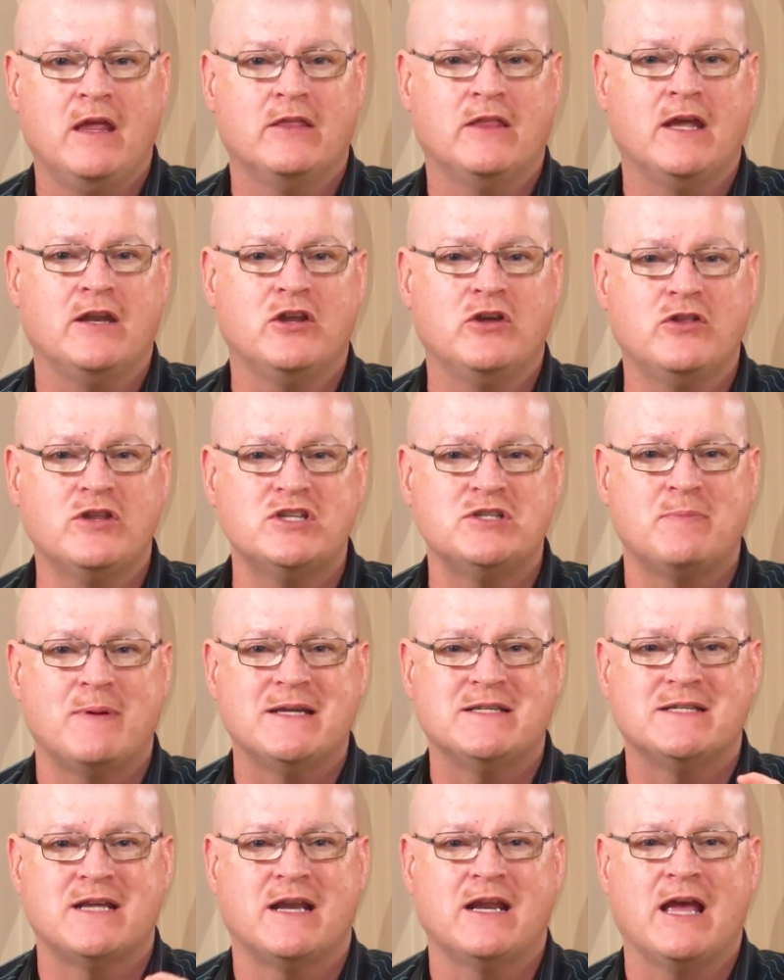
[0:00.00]
They do this by
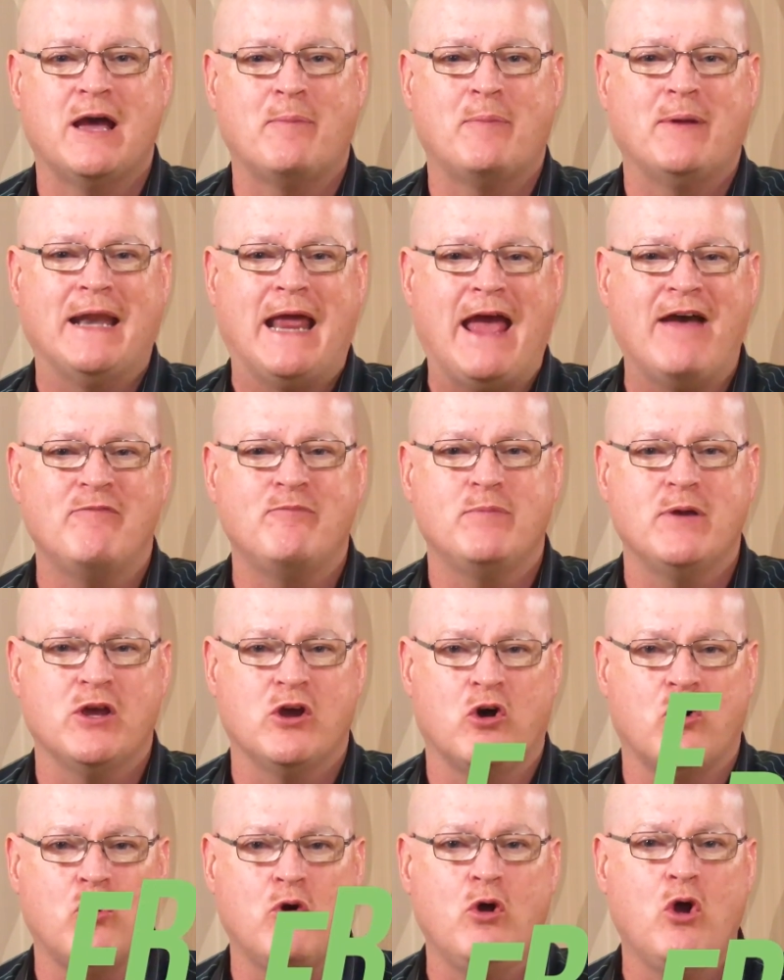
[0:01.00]
setting up an
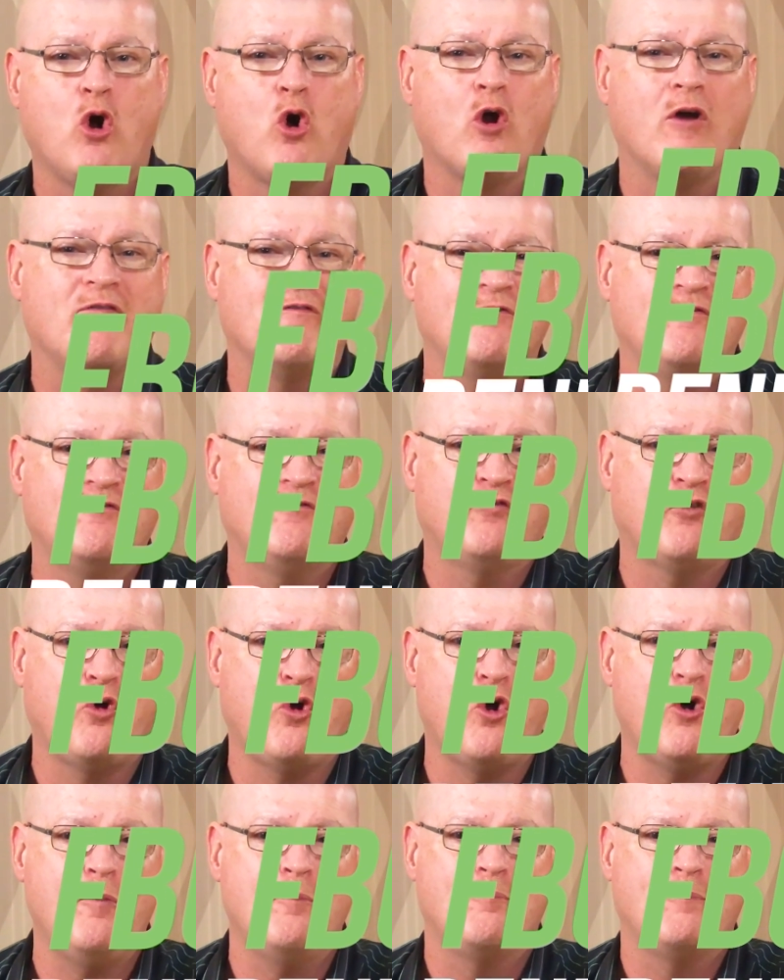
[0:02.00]
FBO or
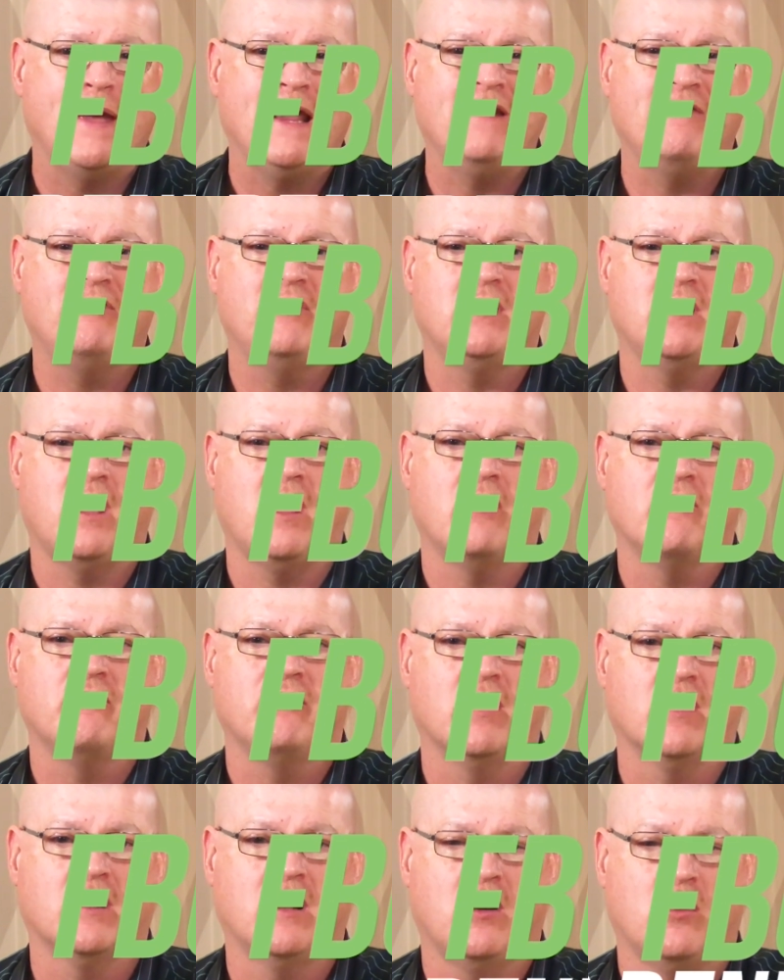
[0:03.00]
for benefit
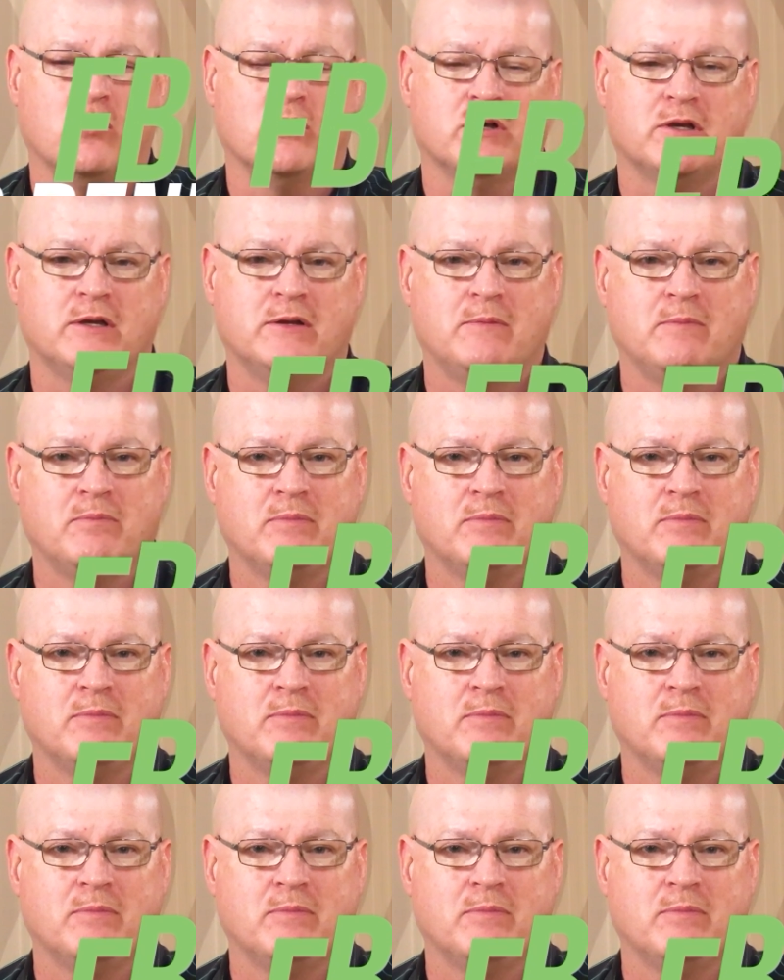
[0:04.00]
of account.